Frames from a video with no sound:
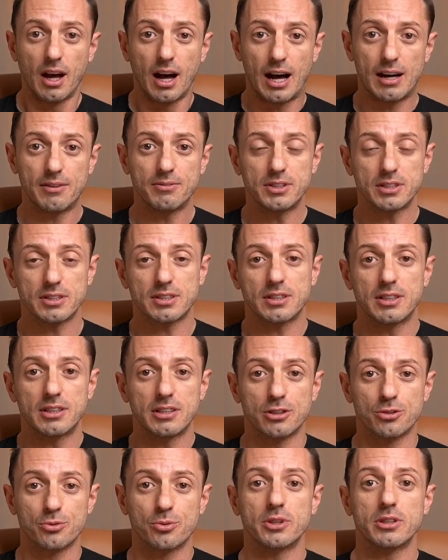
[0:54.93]
Obviously,
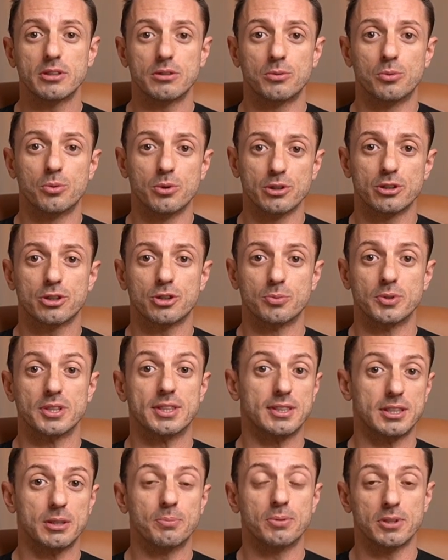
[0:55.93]
Unreal works with
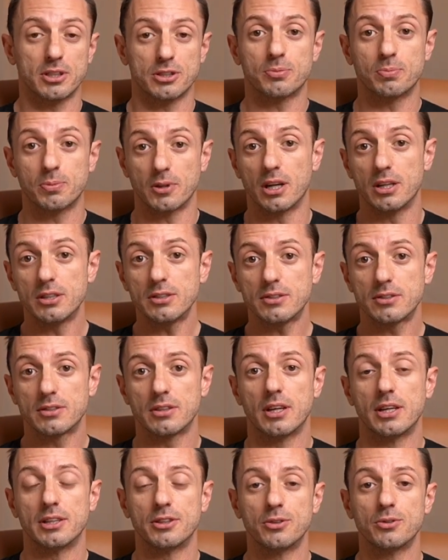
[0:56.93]
C++
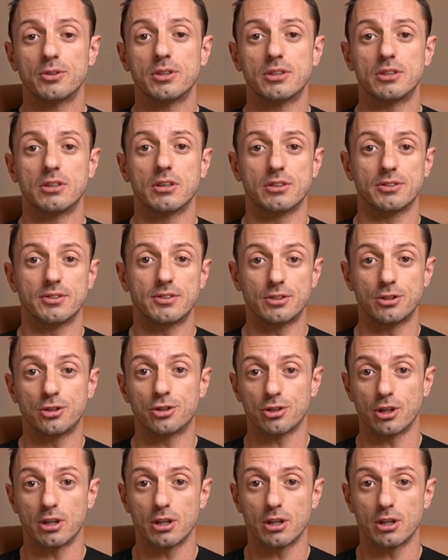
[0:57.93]
and Unity on C#,